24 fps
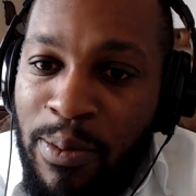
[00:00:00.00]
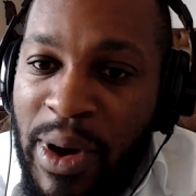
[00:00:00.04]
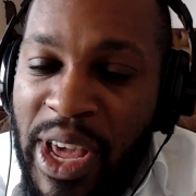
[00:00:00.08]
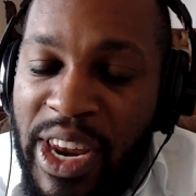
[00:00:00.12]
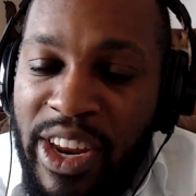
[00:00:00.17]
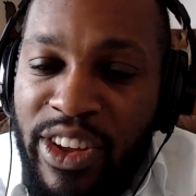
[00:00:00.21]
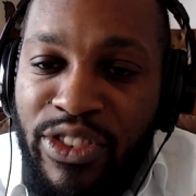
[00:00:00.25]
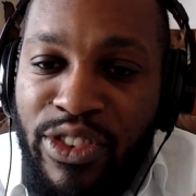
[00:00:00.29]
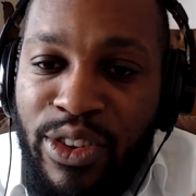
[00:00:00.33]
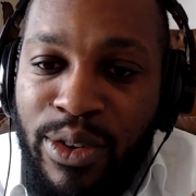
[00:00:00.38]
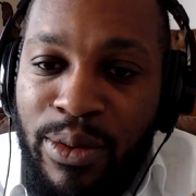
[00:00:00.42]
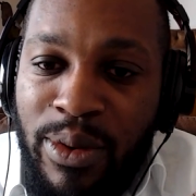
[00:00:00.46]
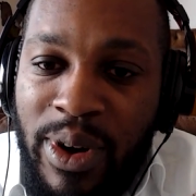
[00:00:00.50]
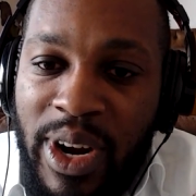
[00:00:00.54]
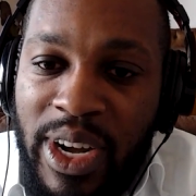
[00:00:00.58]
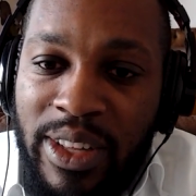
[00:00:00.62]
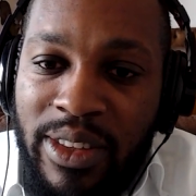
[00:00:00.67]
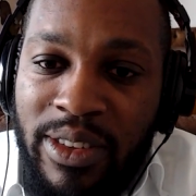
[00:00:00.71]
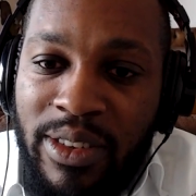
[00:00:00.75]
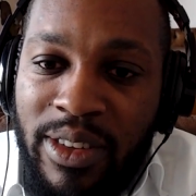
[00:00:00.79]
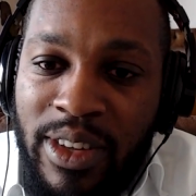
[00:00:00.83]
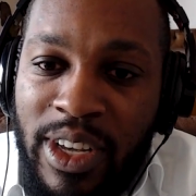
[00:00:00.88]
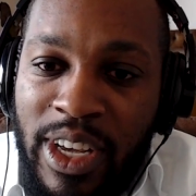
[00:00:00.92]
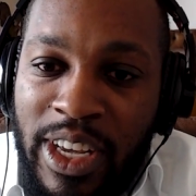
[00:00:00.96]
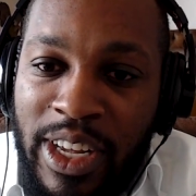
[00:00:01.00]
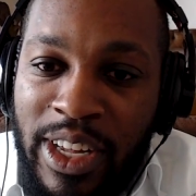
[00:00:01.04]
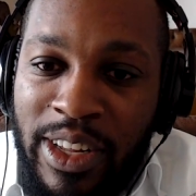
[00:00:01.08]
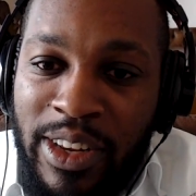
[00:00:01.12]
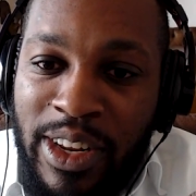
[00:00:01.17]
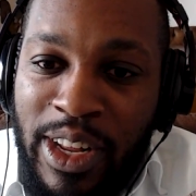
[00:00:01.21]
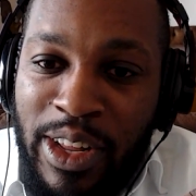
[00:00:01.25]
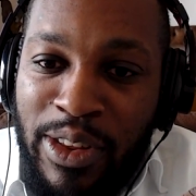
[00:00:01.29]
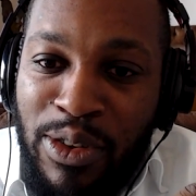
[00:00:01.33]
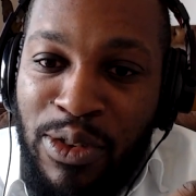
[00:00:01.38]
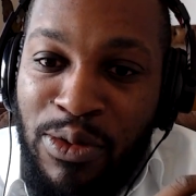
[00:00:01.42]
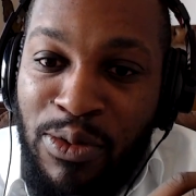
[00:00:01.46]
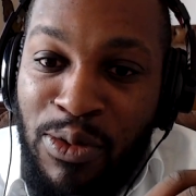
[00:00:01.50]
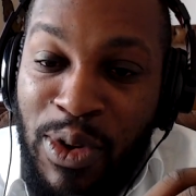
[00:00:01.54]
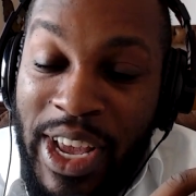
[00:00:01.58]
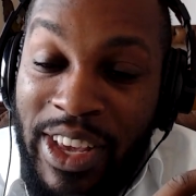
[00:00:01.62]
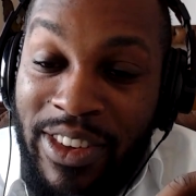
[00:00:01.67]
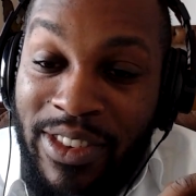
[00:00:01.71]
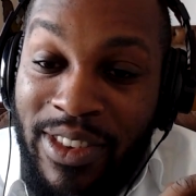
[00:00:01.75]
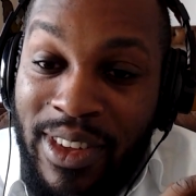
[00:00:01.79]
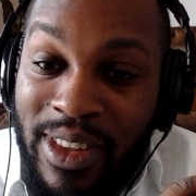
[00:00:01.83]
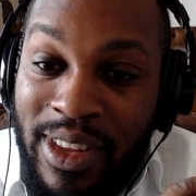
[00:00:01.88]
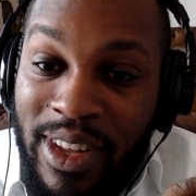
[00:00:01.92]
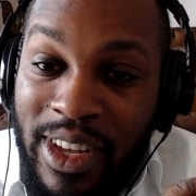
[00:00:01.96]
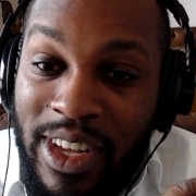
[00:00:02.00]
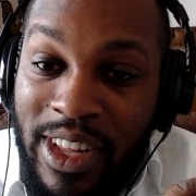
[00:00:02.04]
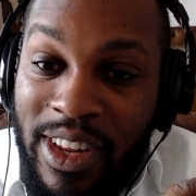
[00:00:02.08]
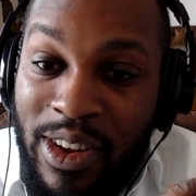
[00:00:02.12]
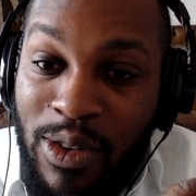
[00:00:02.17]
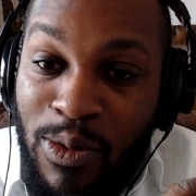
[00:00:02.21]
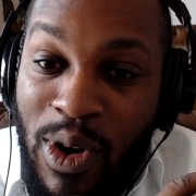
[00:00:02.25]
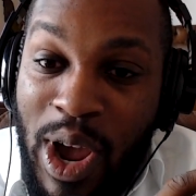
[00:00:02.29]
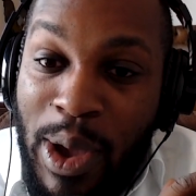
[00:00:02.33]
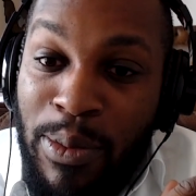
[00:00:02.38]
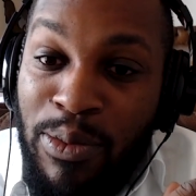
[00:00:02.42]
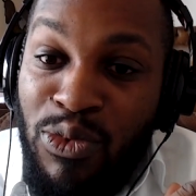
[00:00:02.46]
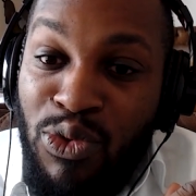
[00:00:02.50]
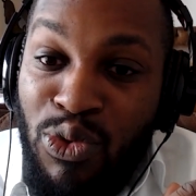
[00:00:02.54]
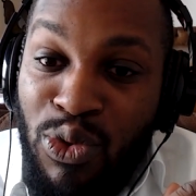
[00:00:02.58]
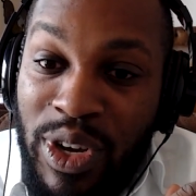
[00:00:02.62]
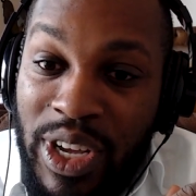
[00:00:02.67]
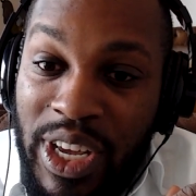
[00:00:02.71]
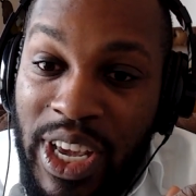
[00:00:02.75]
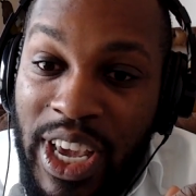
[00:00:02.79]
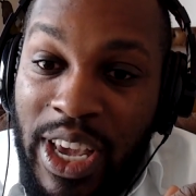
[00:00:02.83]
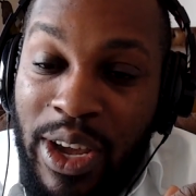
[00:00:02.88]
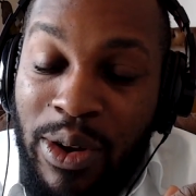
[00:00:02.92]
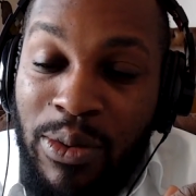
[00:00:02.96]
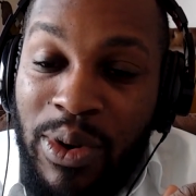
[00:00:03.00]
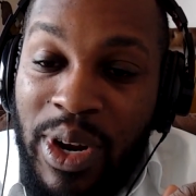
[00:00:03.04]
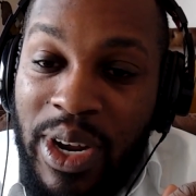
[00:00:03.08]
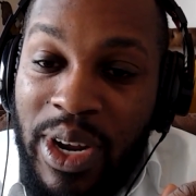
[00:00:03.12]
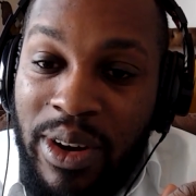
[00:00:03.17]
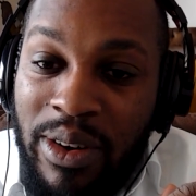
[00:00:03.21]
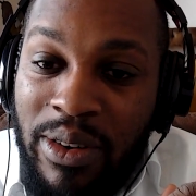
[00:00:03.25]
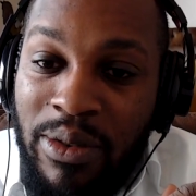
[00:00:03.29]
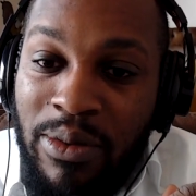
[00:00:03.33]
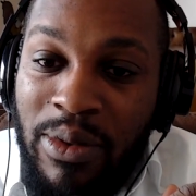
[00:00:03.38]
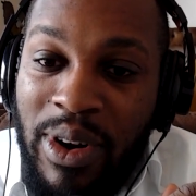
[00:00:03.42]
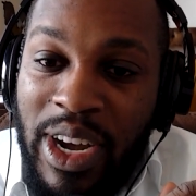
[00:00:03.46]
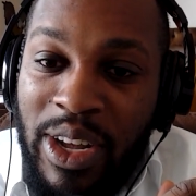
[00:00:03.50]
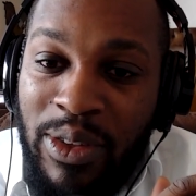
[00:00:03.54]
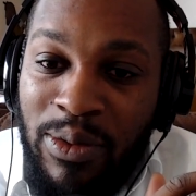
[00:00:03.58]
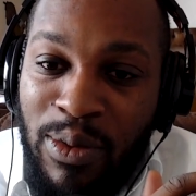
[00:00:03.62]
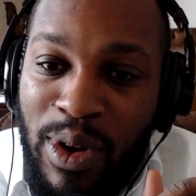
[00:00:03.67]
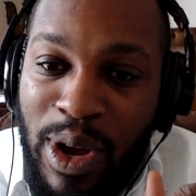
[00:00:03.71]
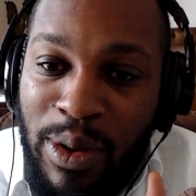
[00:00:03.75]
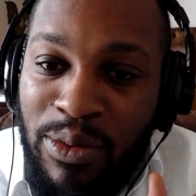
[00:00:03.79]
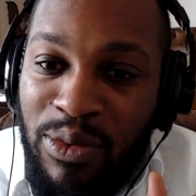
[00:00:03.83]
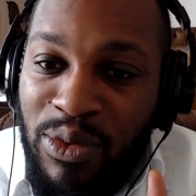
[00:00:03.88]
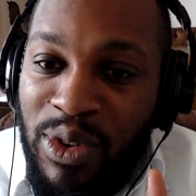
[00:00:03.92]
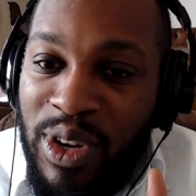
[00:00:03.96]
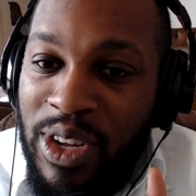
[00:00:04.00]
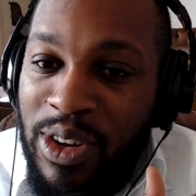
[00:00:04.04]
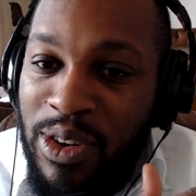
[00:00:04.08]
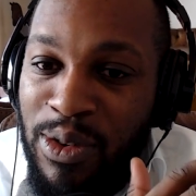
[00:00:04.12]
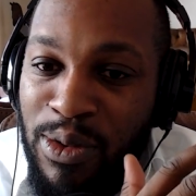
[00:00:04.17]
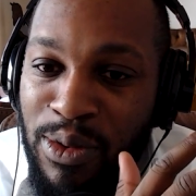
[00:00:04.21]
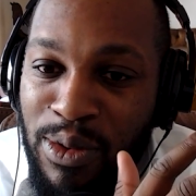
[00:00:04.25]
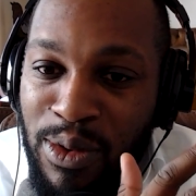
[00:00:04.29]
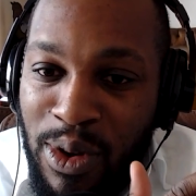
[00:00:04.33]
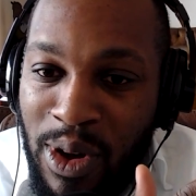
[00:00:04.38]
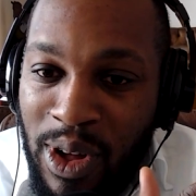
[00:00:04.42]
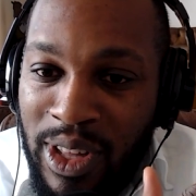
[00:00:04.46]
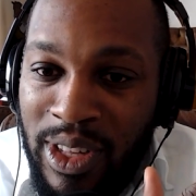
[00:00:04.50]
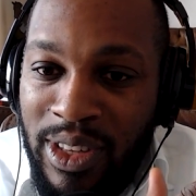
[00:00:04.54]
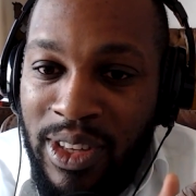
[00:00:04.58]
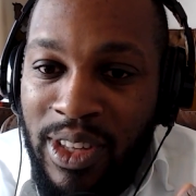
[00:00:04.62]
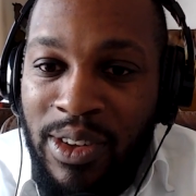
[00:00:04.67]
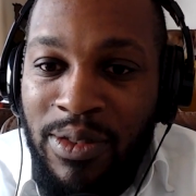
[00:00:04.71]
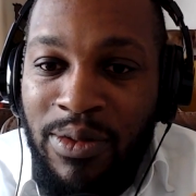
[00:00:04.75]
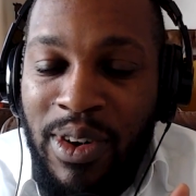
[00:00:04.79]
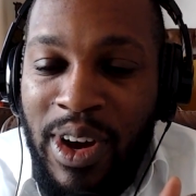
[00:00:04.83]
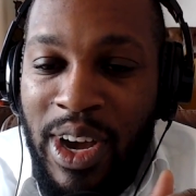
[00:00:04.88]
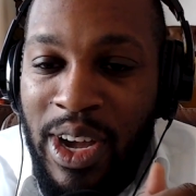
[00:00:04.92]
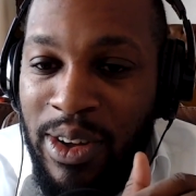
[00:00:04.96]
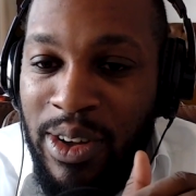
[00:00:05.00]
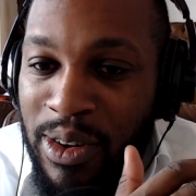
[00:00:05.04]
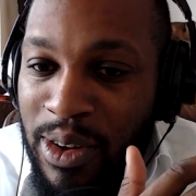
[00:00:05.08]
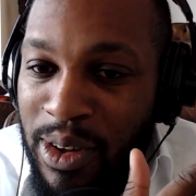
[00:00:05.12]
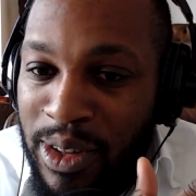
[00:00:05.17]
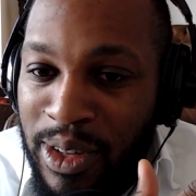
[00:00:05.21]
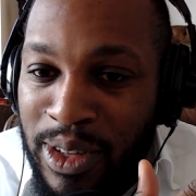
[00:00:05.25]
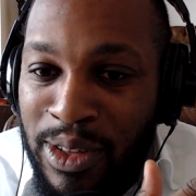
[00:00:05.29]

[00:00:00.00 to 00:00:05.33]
manager, right, and raising in the Web3 area, right, Web3 or call it DeFi,